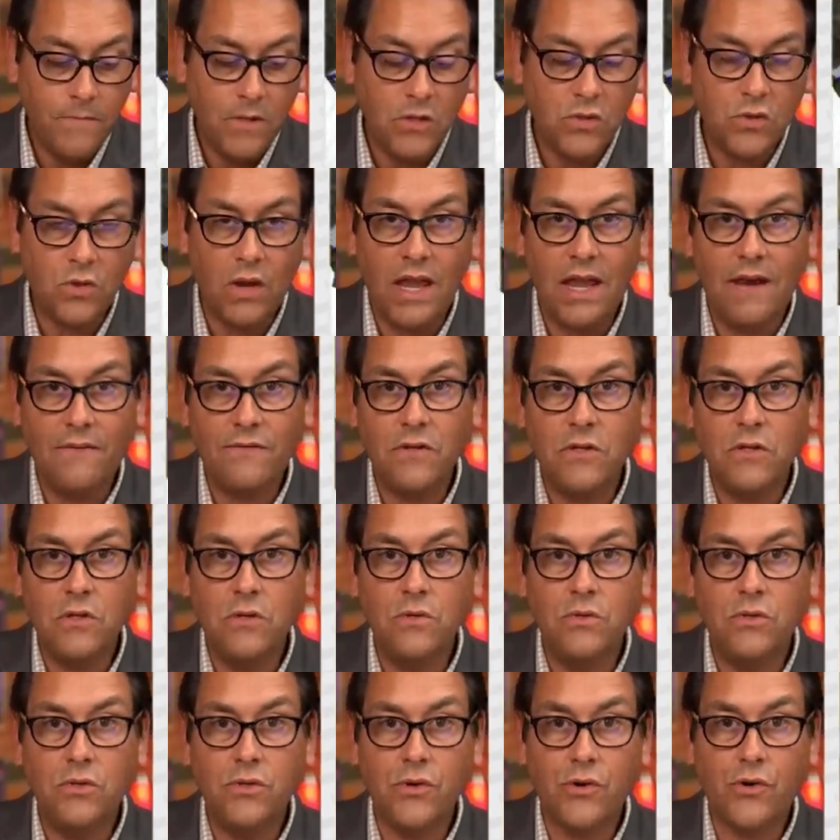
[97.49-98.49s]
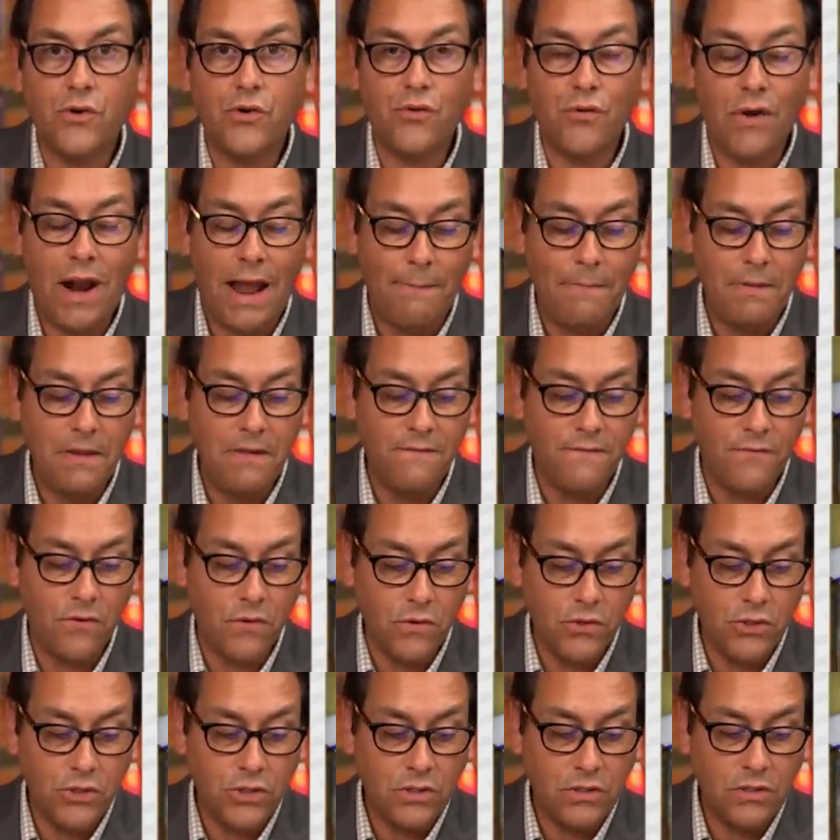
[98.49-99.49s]
So I have to use your crappy
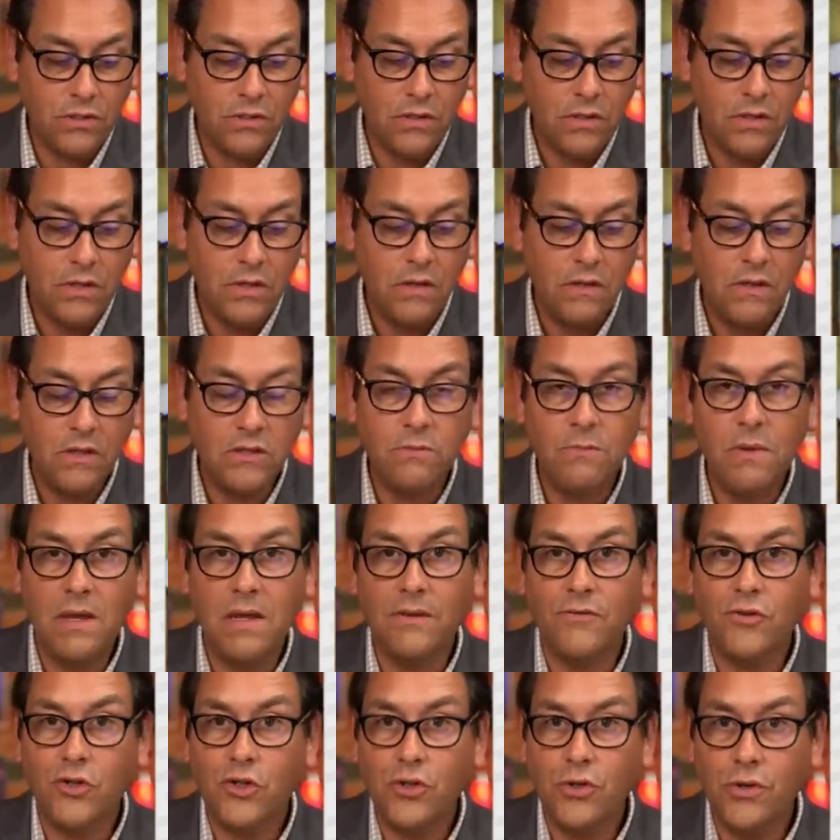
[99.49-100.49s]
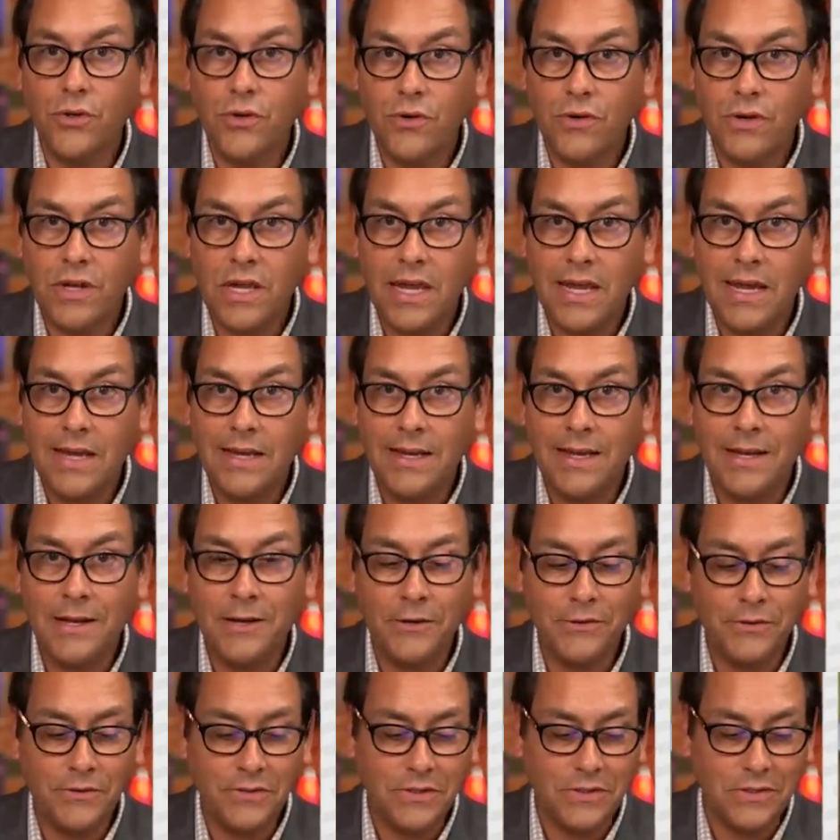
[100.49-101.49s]
version that's made of sugar cane and
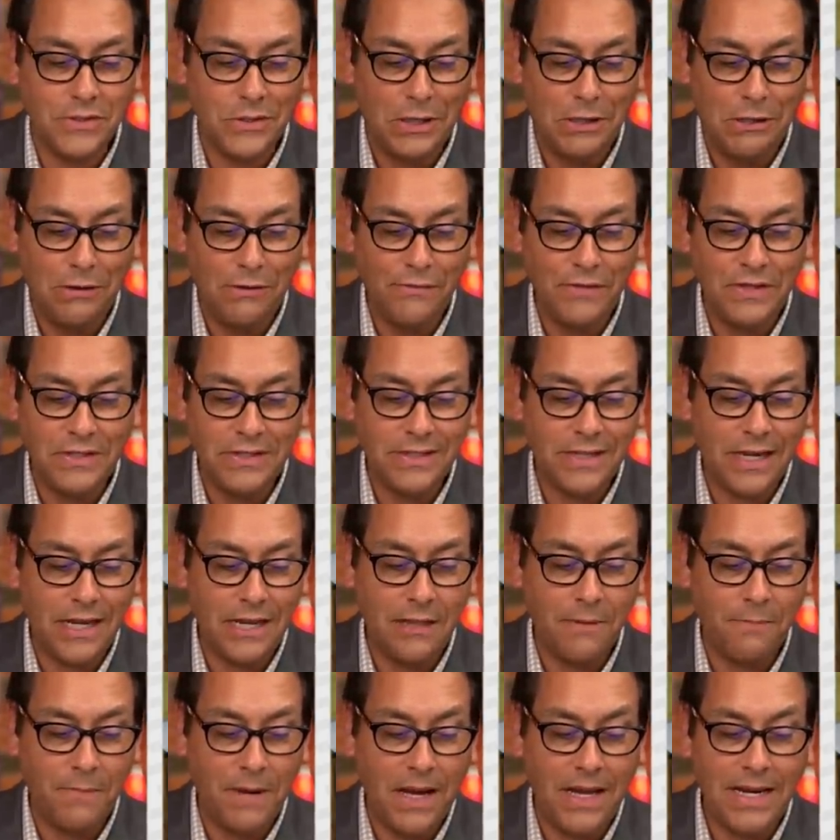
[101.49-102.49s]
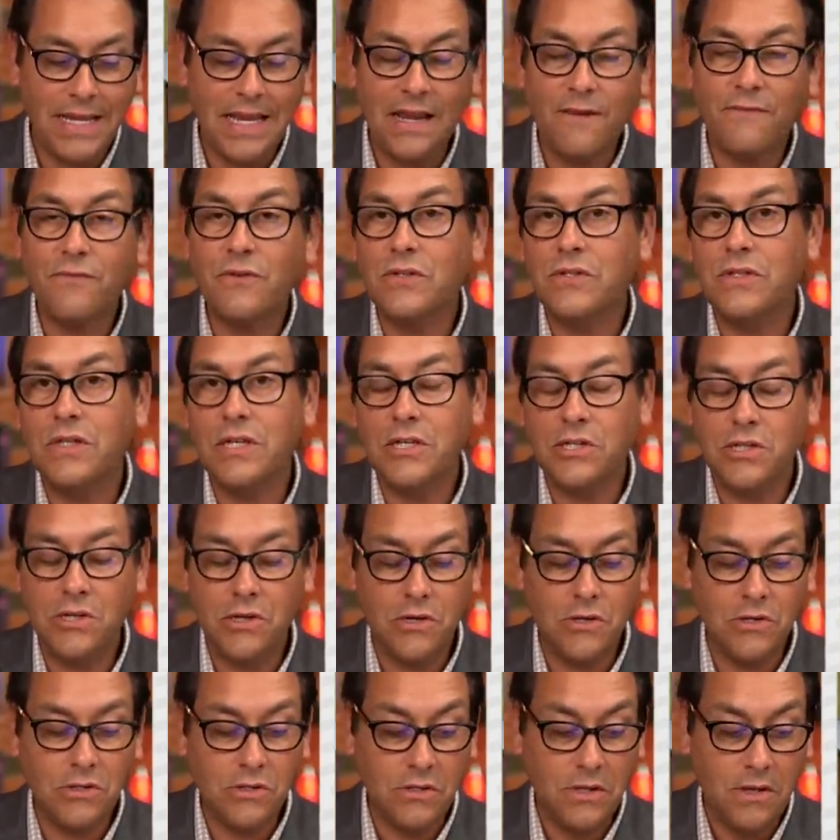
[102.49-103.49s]
it'll dissolve inside the body after six
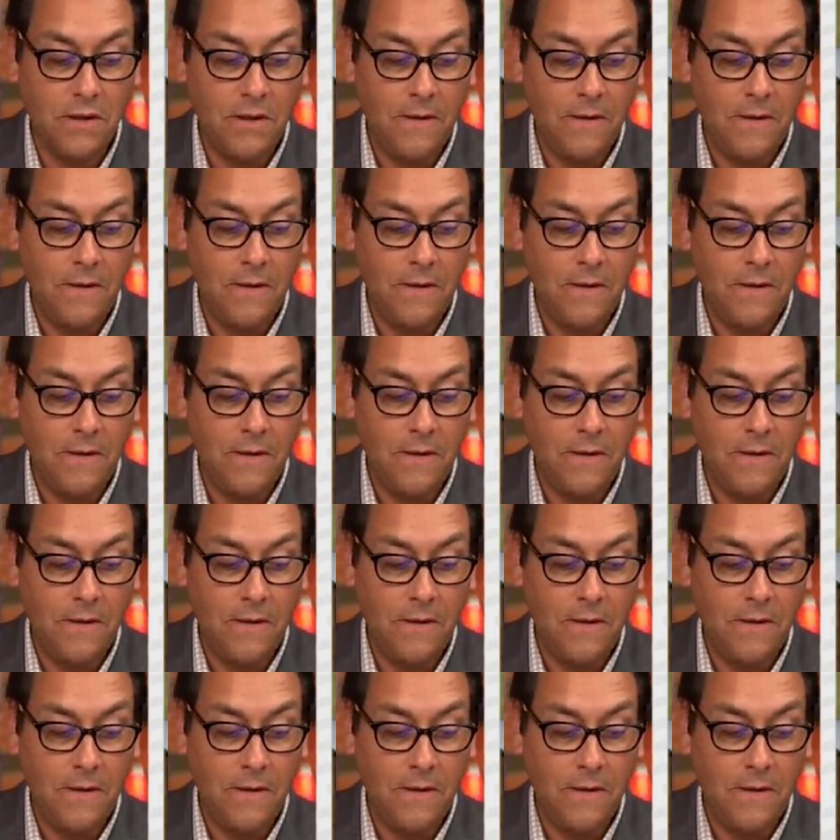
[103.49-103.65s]
years.